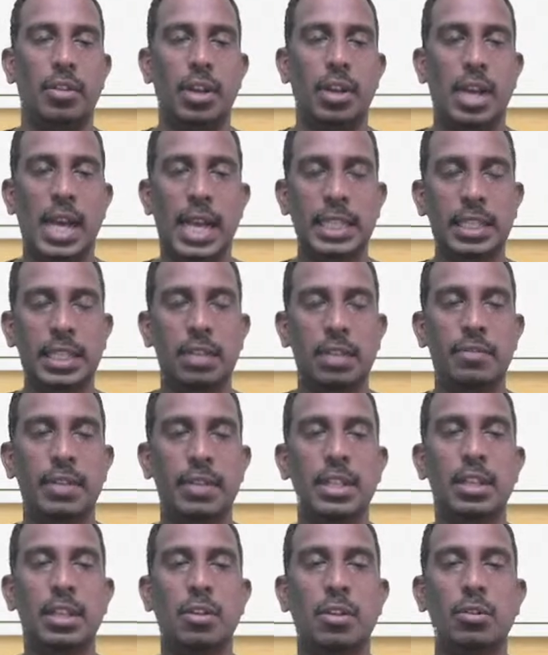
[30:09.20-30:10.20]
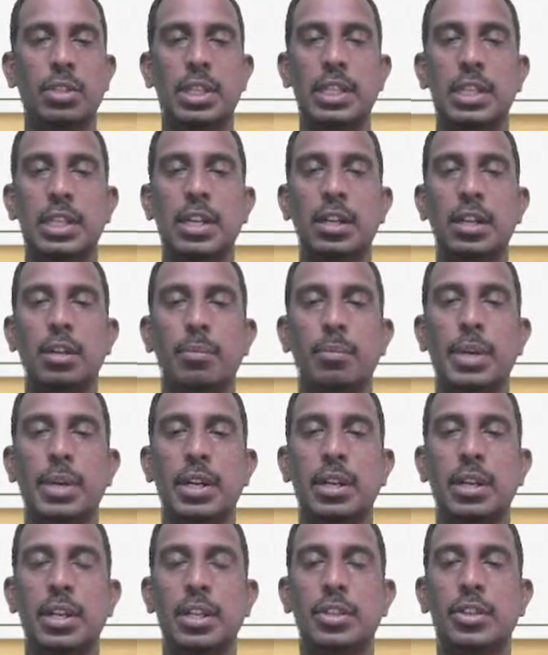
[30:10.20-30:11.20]
As and when the oxygenated
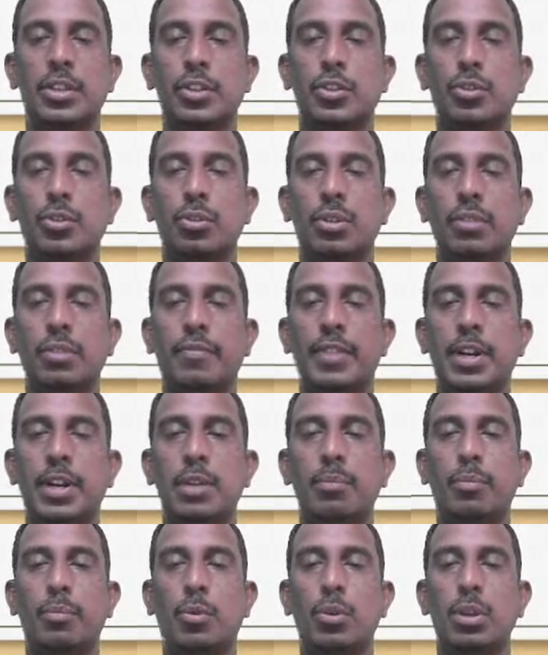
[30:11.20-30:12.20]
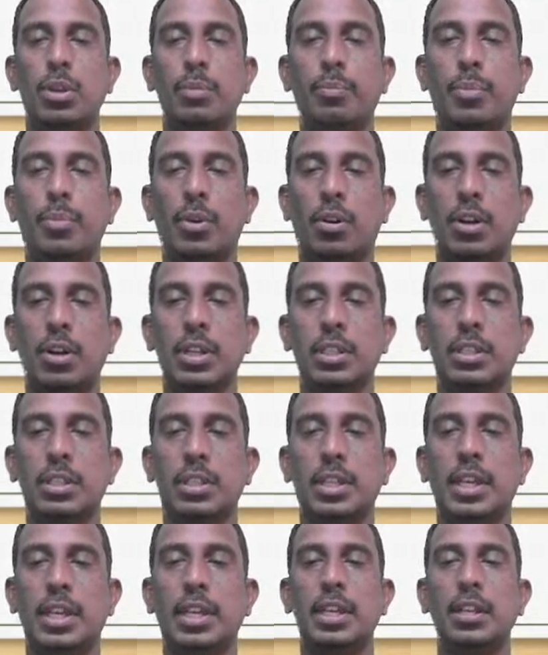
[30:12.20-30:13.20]
blood reaches to different body parts,
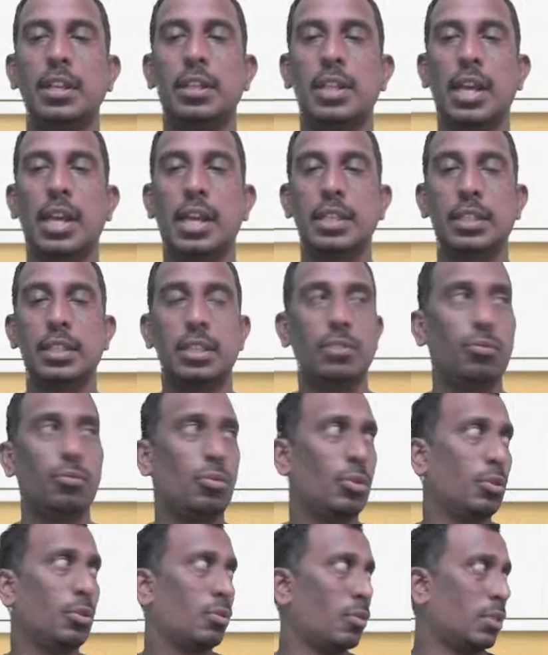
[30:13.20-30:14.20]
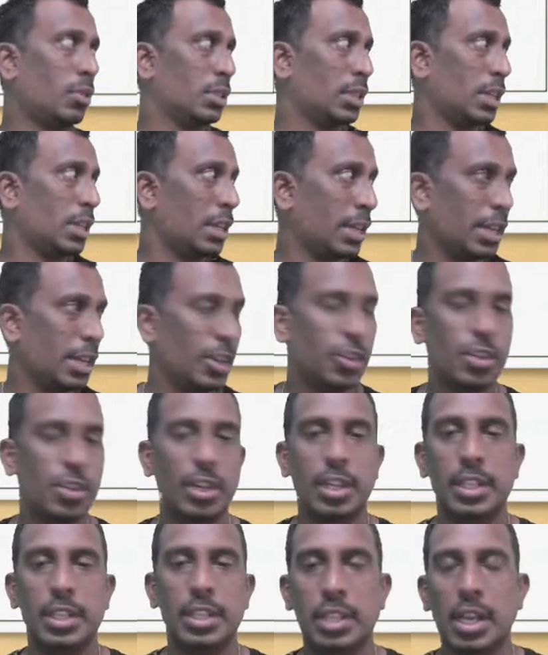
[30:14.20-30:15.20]
there as CO2 concentration
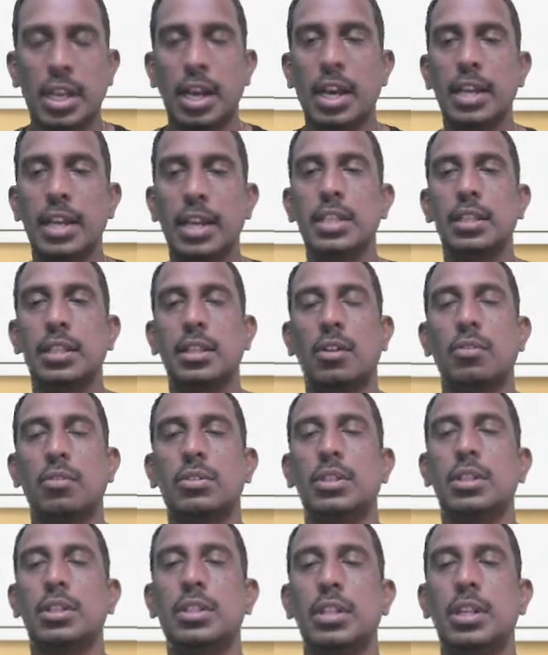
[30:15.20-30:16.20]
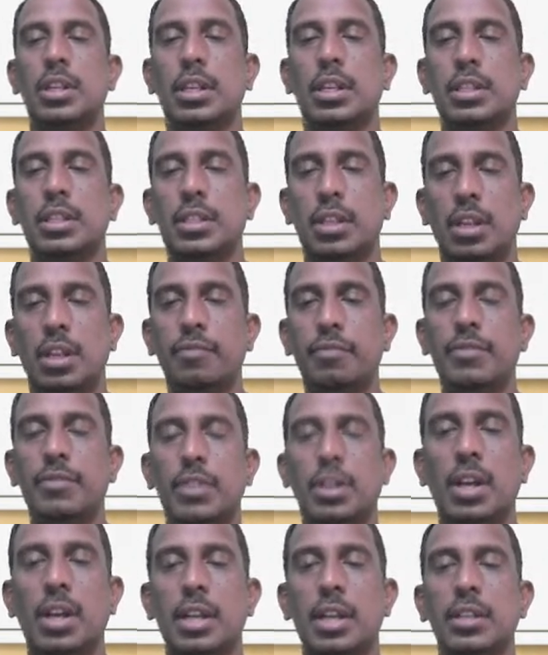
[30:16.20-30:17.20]
is high, the oxygen is left
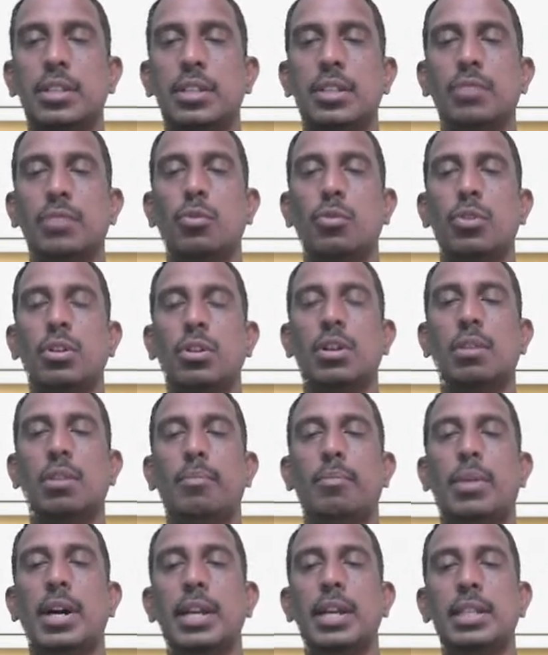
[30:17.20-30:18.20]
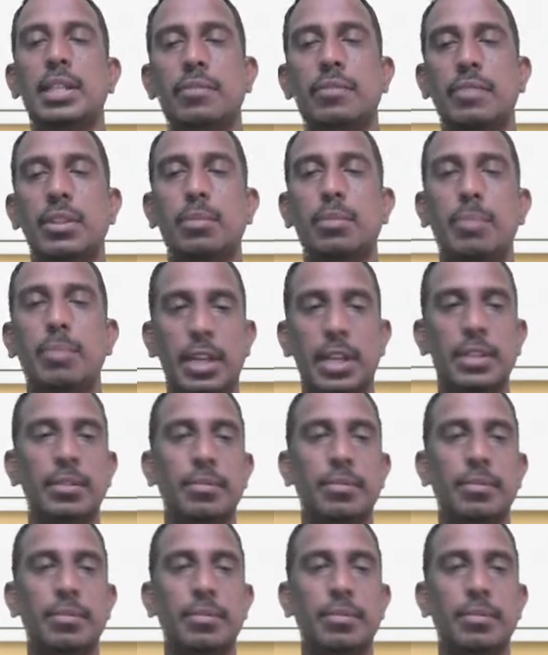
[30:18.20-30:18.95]
and CO2 combines with blood